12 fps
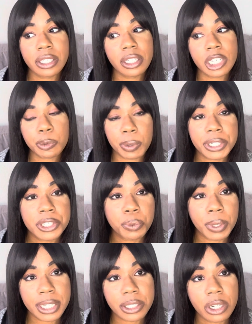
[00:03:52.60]
experiences
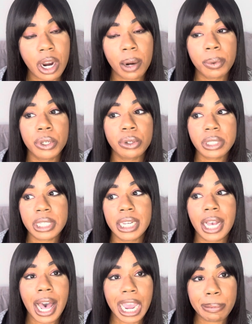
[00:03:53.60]
with Instacart where you see
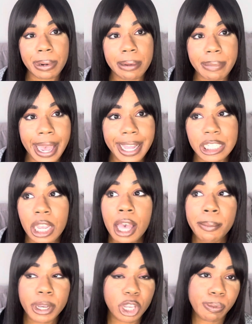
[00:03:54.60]
a high paying batch,
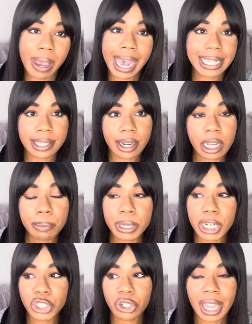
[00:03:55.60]
but you pass it up
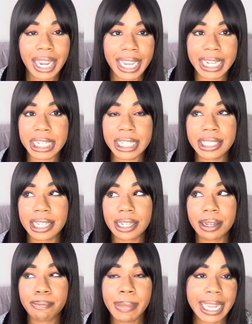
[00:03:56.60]
because you're like, it
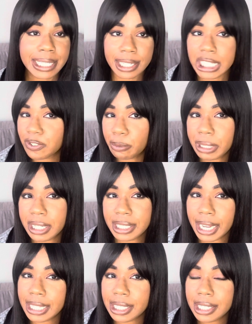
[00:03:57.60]
doesn't make sense for me to
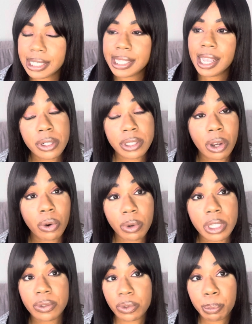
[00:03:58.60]
take this? So
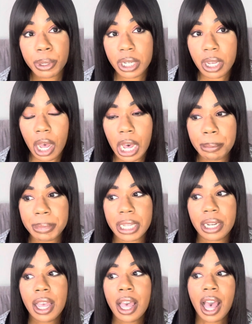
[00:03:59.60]
it's pretty
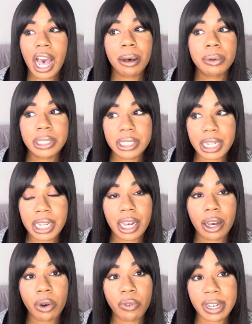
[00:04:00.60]
common.
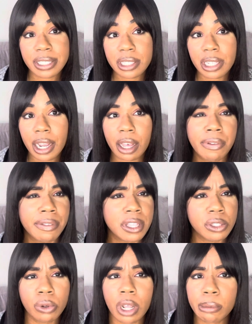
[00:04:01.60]
When I see like a
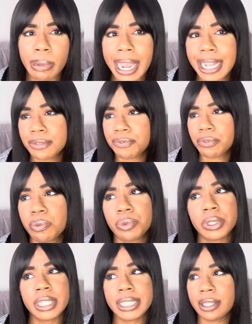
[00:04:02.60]
$52 batch,
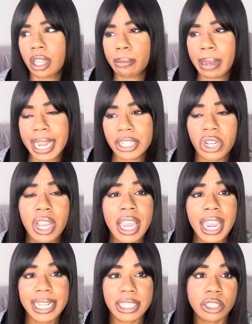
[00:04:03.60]
$60 batch,
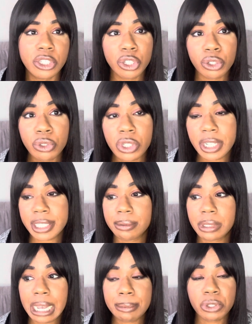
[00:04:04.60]
it's usually
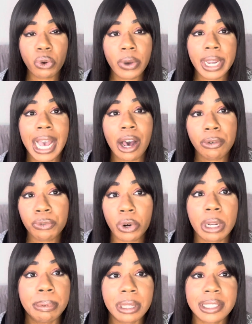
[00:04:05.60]
sometimes going out
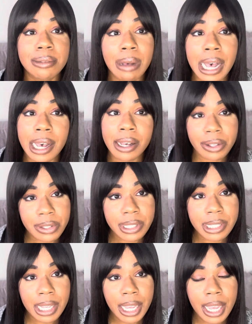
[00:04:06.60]
40 plus
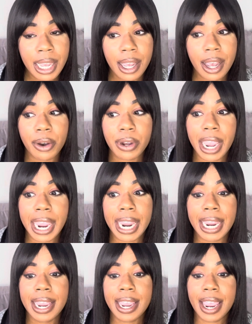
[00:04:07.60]
miles.
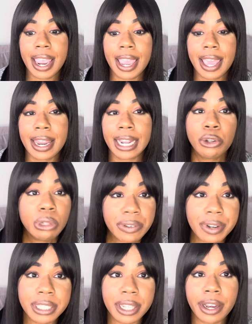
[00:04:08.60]
Okay. And I do
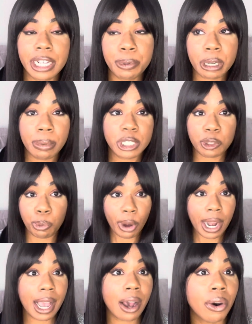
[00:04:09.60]
live in a city that's pretty much
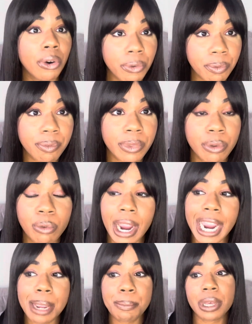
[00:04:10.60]
spread out,
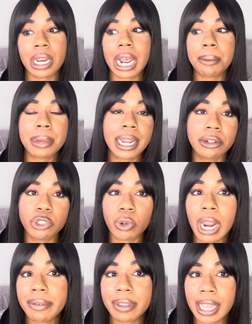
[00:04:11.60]
right? But I'm not
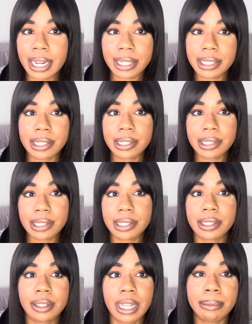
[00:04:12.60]
driving that distance.
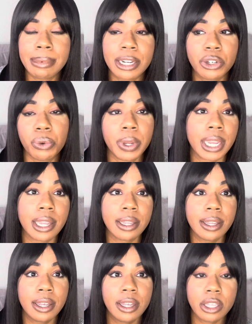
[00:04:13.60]
I'm not doing it,
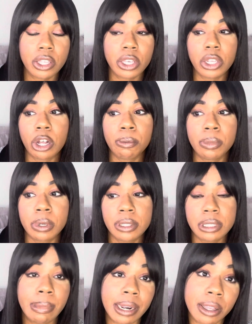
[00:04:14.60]
you know, but
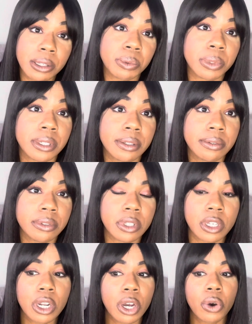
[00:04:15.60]
somebody else will,
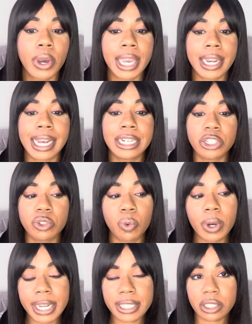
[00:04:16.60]
you know. And I just
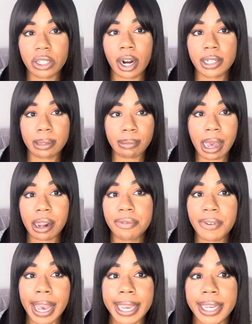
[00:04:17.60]
want Instacart to
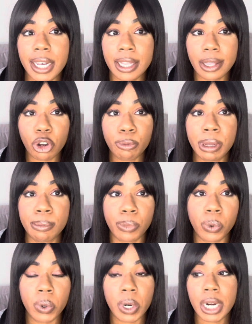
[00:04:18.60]
modify it a little bit
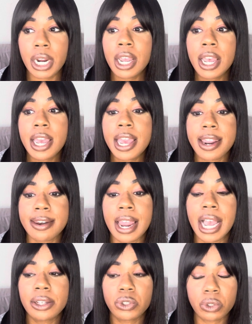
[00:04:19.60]
more, and
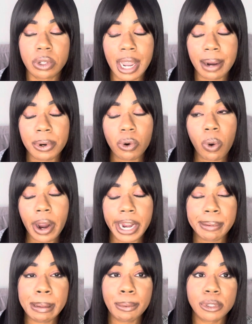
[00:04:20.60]
not
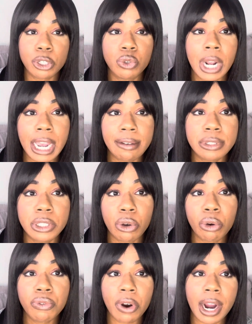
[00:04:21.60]
requiring people to drive
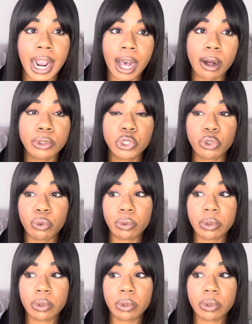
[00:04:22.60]
so far out to